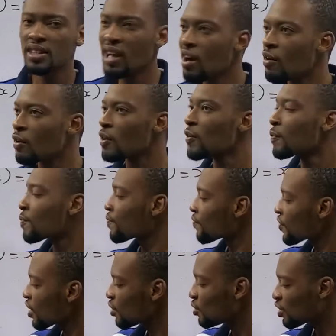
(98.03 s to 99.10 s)
Now,
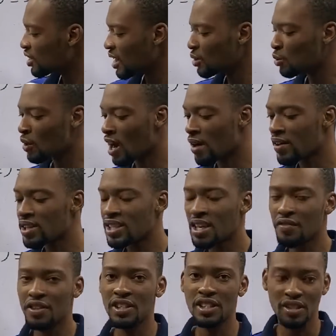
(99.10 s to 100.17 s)
you try to arrange
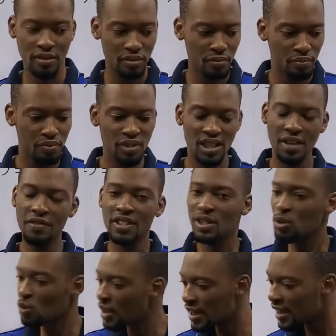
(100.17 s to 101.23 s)
everything, put
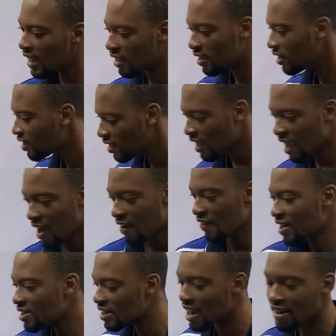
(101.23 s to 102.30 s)
everything together,
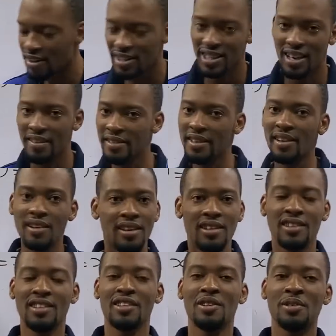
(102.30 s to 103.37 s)
arrange, arrange, arrange,
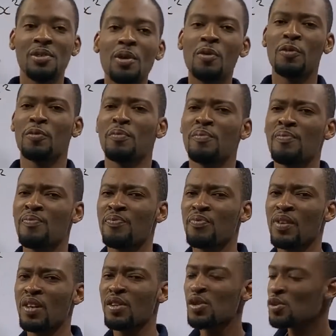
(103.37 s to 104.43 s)
arrange. So,
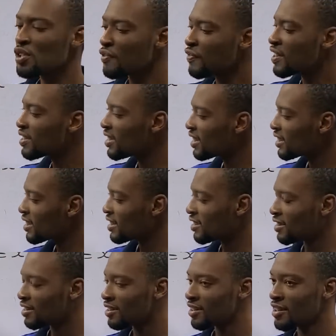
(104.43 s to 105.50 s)
you
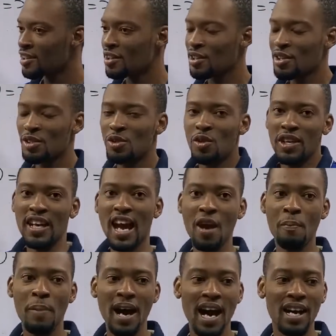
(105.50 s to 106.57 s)
differentiated. To
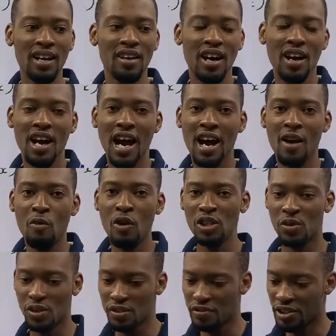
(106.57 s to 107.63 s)
get back
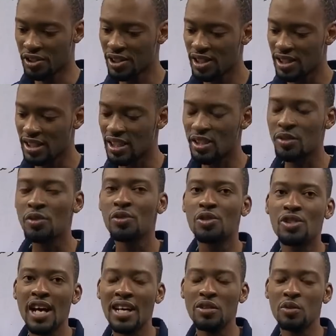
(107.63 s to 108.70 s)
what you differentiated, you
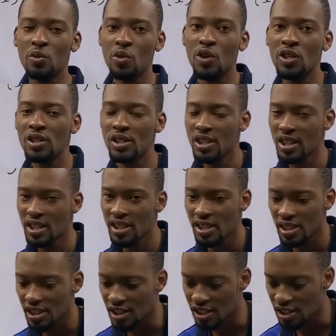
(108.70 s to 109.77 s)
try to what?
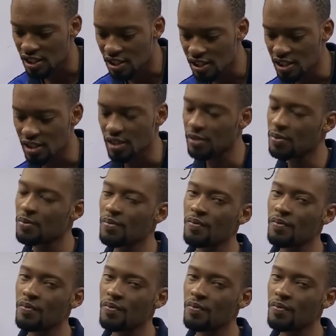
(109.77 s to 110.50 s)
Integrate.